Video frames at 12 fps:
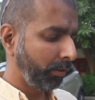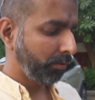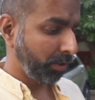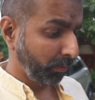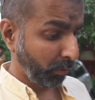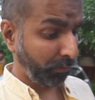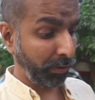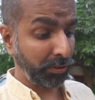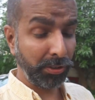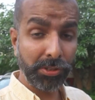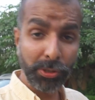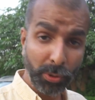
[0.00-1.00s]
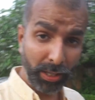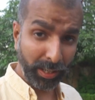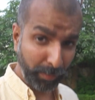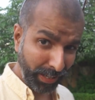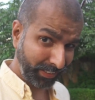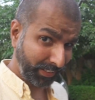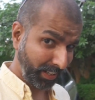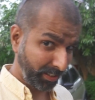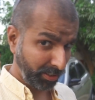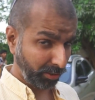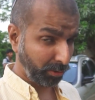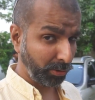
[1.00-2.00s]
Still more features. Dual airbags
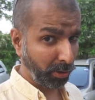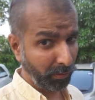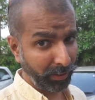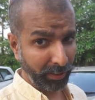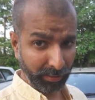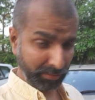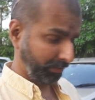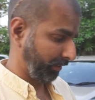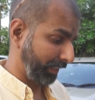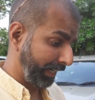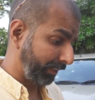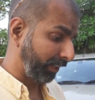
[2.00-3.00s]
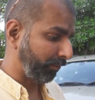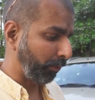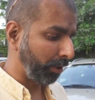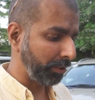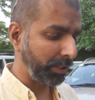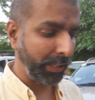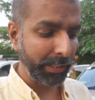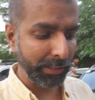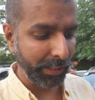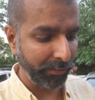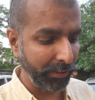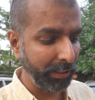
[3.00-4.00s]
standard across all variants. Great that Ford is taking
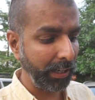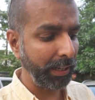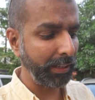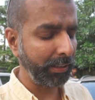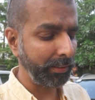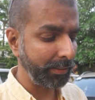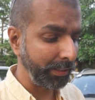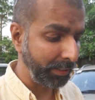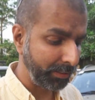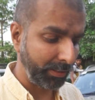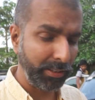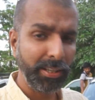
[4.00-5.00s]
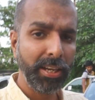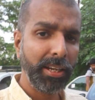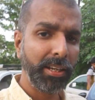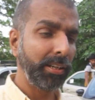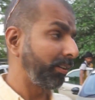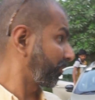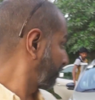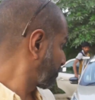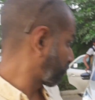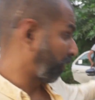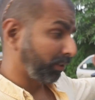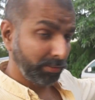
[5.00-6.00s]
safety that seriously.
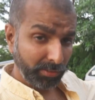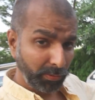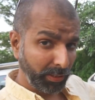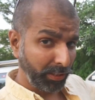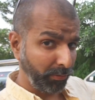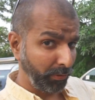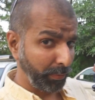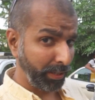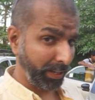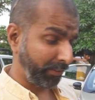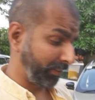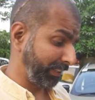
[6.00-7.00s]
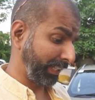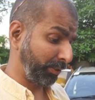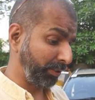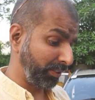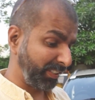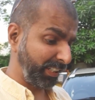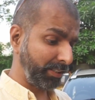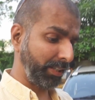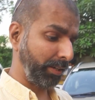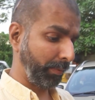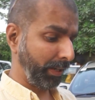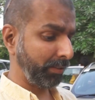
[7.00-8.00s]
This one, the one that we've been driving, is actually 6
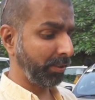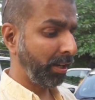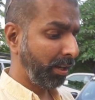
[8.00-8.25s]
airbags.